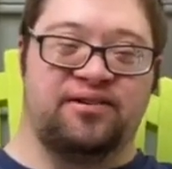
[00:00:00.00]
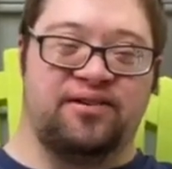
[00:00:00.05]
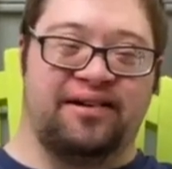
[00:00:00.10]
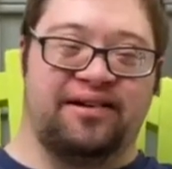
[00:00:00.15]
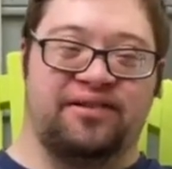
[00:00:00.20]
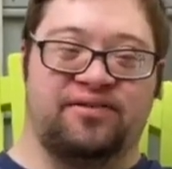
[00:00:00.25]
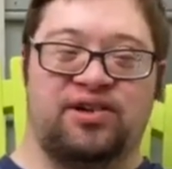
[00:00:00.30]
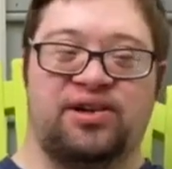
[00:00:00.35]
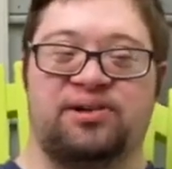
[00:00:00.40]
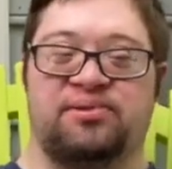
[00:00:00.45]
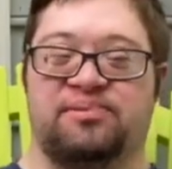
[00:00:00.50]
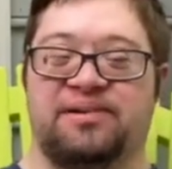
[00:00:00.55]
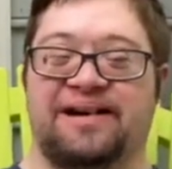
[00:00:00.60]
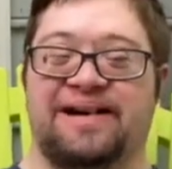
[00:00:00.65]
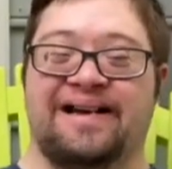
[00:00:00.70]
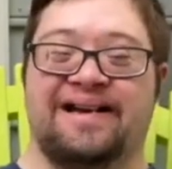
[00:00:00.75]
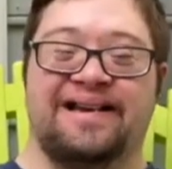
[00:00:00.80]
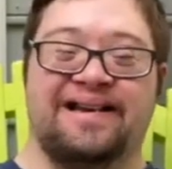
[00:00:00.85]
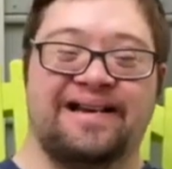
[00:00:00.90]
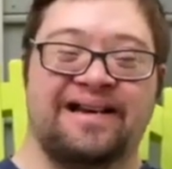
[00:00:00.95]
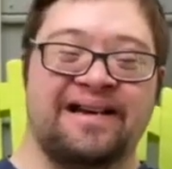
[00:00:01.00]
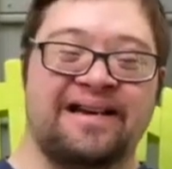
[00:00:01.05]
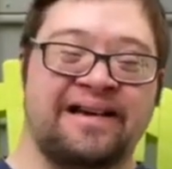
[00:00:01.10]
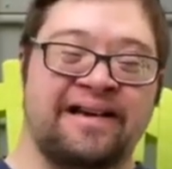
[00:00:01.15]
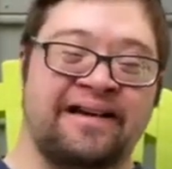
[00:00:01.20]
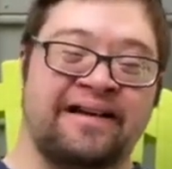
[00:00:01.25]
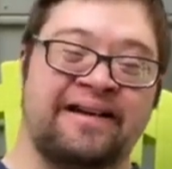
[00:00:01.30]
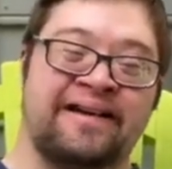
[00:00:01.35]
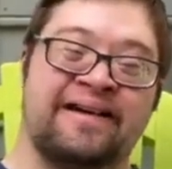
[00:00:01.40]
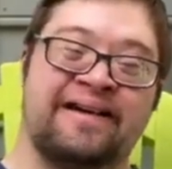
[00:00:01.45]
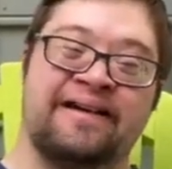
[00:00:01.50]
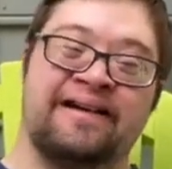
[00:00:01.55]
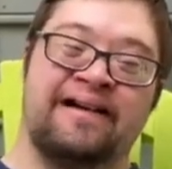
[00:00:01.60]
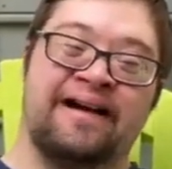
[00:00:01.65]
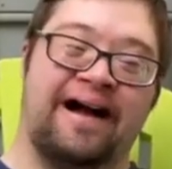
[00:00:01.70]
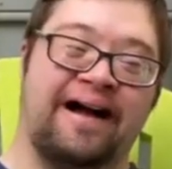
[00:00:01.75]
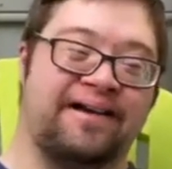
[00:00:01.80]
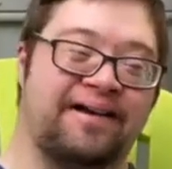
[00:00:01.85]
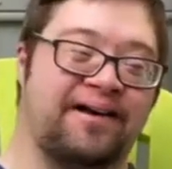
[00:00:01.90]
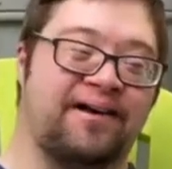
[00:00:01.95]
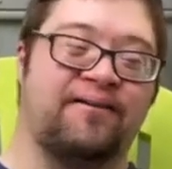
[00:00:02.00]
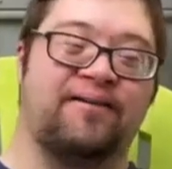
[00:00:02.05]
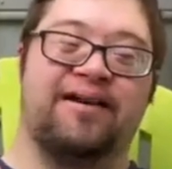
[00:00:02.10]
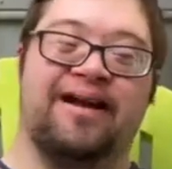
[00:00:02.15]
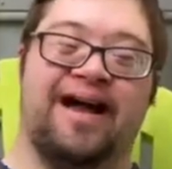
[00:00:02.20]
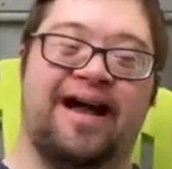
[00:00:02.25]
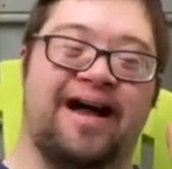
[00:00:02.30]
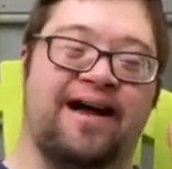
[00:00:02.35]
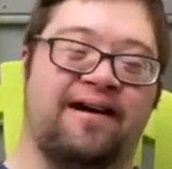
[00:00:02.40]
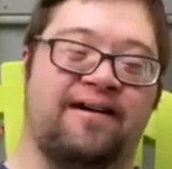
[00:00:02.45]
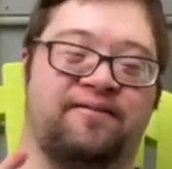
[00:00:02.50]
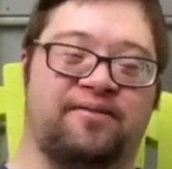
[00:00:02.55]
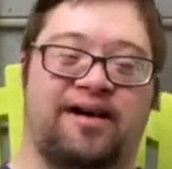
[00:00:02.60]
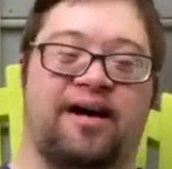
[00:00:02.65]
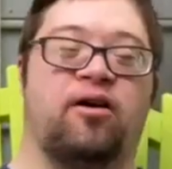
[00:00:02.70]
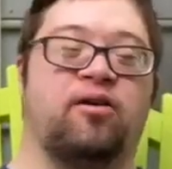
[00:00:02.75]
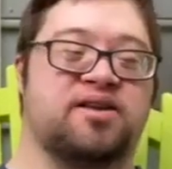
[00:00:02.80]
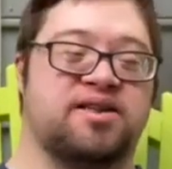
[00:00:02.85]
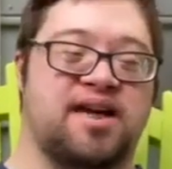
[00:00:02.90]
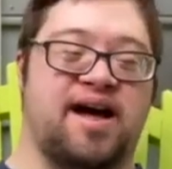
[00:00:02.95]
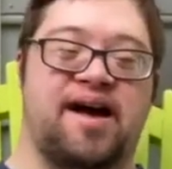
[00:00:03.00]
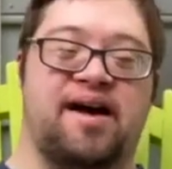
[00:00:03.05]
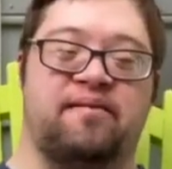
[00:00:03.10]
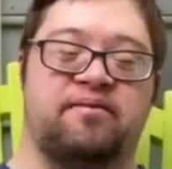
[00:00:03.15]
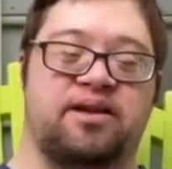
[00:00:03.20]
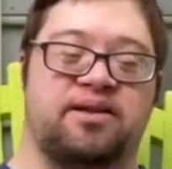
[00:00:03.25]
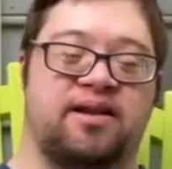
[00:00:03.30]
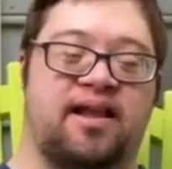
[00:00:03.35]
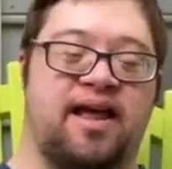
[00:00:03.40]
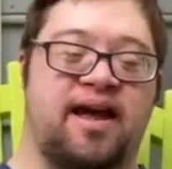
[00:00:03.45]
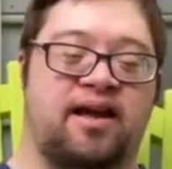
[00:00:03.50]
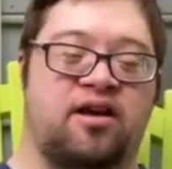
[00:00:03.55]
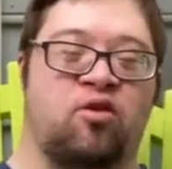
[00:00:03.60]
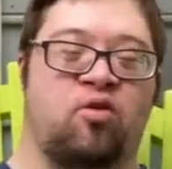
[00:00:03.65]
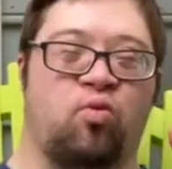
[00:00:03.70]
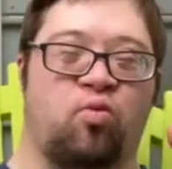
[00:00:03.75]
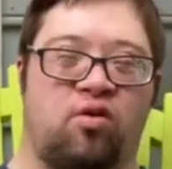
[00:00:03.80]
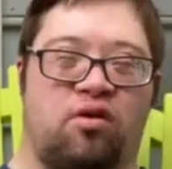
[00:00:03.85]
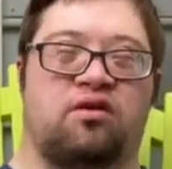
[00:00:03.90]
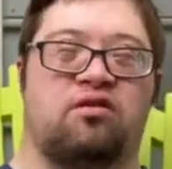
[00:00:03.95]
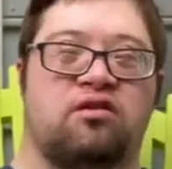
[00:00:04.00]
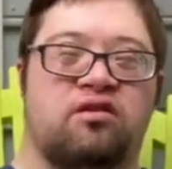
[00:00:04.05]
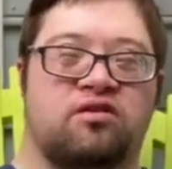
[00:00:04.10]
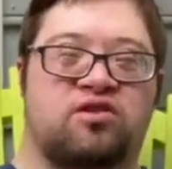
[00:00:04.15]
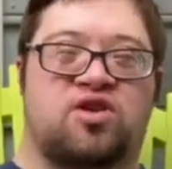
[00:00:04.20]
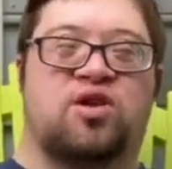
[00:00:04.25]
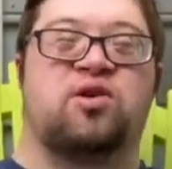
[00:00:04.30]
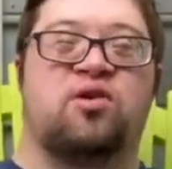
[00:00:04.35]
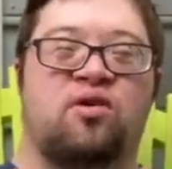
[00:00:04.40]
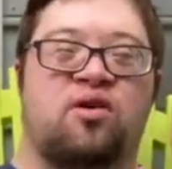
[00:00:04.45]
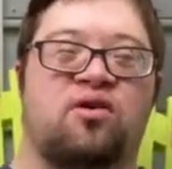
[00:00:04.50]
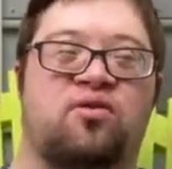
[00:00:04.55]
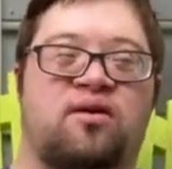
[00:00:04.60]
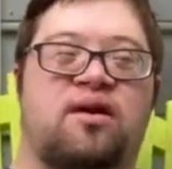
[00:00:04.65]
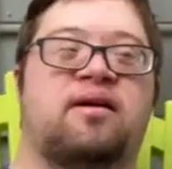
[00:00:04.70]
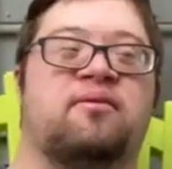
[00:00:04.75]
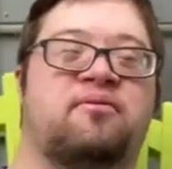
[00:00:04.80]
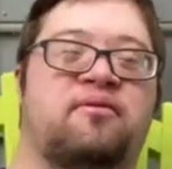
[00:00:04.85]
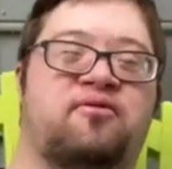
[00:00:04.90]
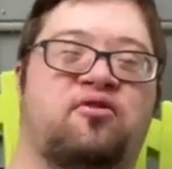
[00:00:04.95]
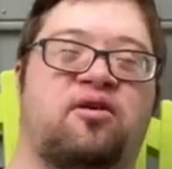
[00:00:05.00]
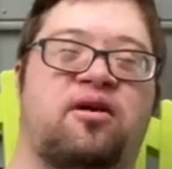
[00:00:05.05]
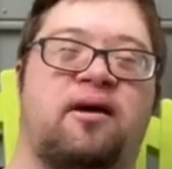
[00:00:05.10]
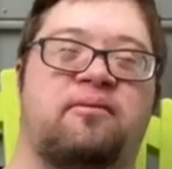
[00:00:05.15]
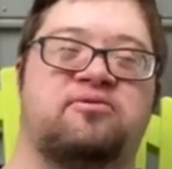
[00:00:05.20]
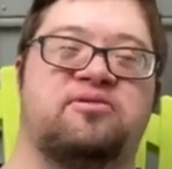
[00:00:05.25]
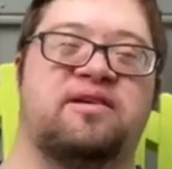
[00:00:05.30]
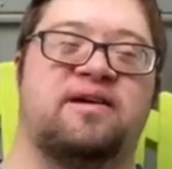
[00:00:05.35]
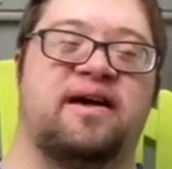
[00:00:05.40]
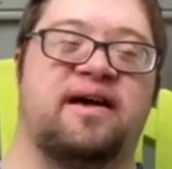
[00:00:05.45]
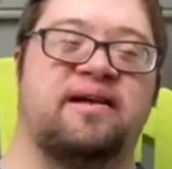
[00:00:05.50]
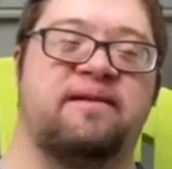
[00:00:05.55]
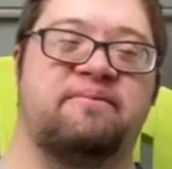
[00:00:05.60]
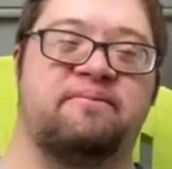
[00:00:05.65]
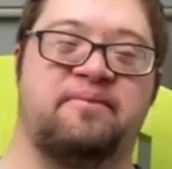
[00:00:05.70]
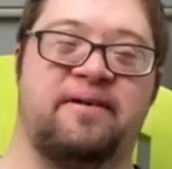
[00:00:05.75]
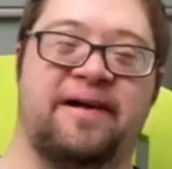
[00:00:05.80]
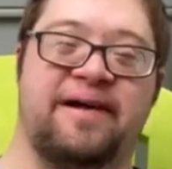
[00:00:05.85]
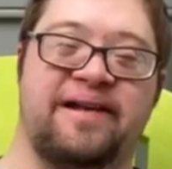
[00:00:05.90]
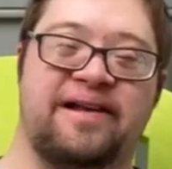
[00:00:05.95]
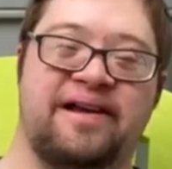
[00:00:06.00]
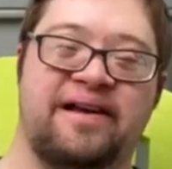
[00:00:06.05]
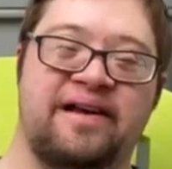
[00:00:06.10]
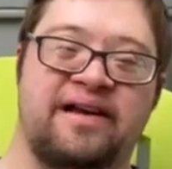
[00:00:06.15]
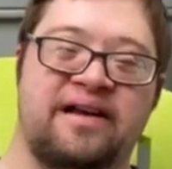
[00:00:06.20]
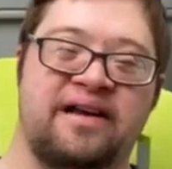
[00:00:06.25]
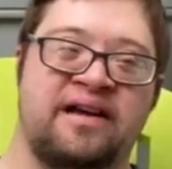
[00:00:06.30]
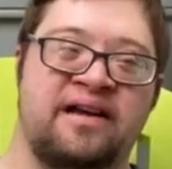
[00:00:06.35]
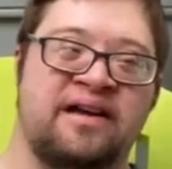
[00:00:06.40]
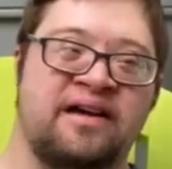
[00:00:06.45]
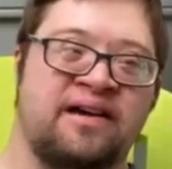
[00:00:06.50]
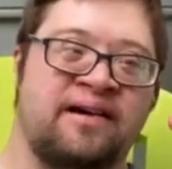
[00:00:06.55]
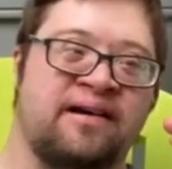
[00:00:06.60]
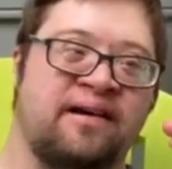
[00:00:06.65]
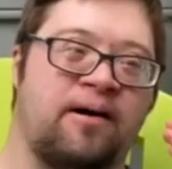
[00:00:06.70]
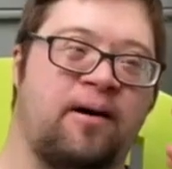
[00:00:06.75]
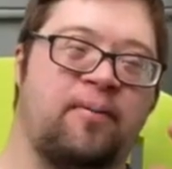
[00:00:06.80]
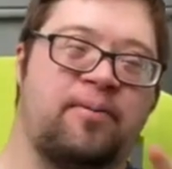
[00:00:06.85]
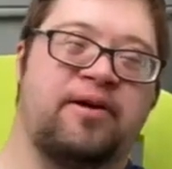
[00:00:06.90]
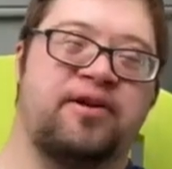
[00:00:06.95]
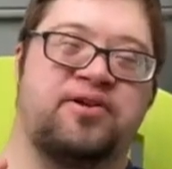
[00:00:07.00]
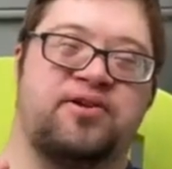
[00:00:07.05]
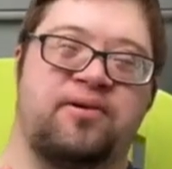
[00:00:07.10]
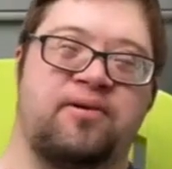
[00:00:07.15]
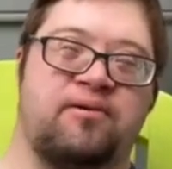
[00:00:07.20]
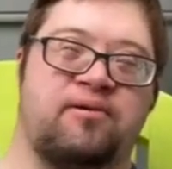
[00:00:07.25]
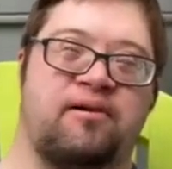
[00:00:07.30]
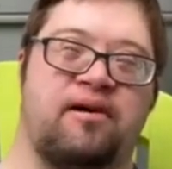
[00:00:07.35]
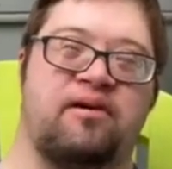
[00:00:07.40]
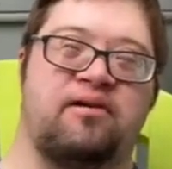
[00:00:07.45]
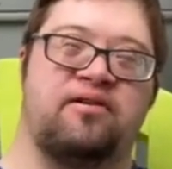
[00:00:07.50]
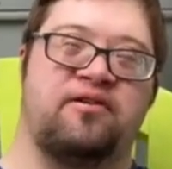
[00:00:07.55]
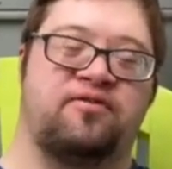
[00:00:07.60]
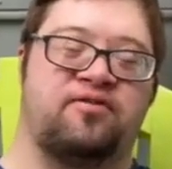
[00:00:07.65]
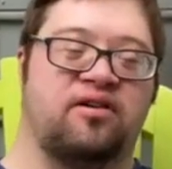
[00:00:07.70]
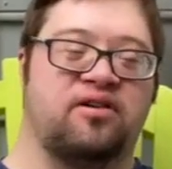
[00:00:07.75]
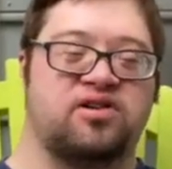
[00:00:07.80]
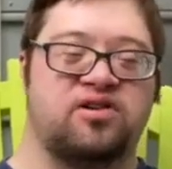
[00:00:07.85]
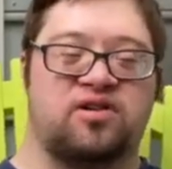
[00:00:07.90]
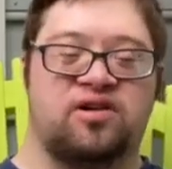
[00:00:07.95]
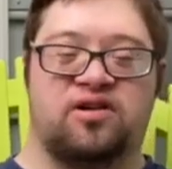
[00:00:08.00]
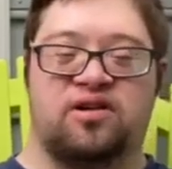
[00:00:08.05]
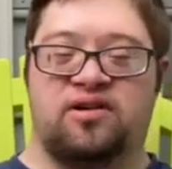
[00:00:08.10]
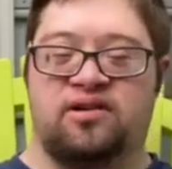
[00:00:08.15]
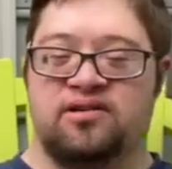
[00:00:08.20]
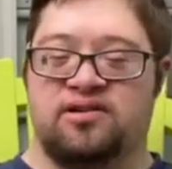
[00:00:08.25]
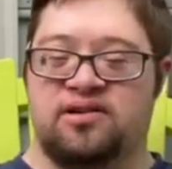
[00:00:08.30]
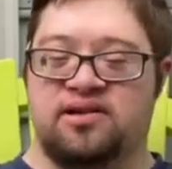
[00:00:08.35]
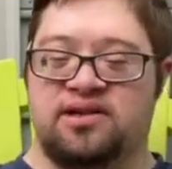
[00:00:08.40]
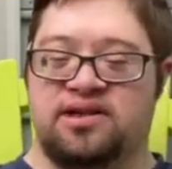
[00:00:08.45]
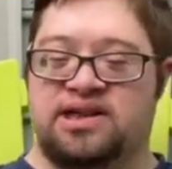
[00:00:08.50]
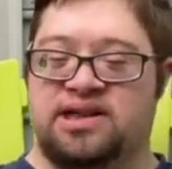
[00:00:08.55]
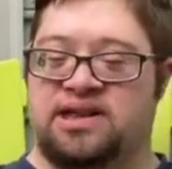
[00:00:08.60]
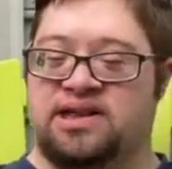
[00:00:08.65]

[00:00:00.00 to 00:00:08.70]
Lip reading: whatever, but I know we have our times like 1, 2, 3 before you have to hit, but hope you're doing well in your future, all of this.